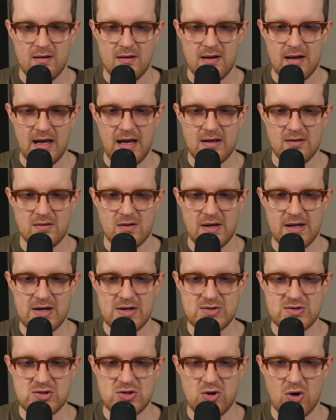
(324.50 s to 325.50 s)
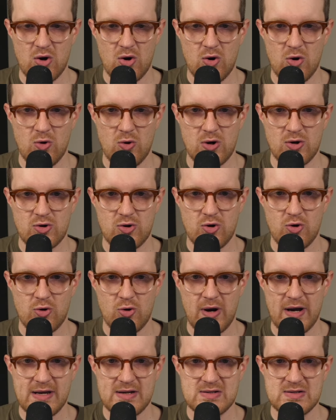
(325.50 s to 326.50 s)
And let us go
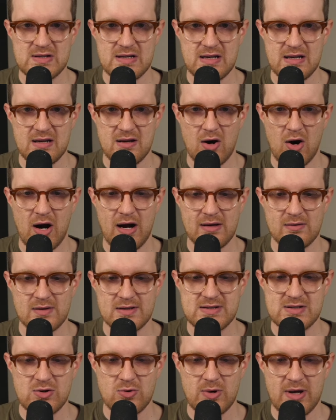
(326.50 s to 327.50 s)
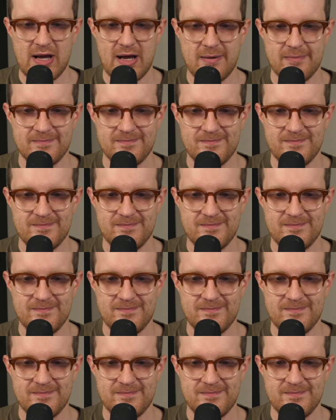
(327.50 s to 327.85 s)
crazy. All right, let's see what we get.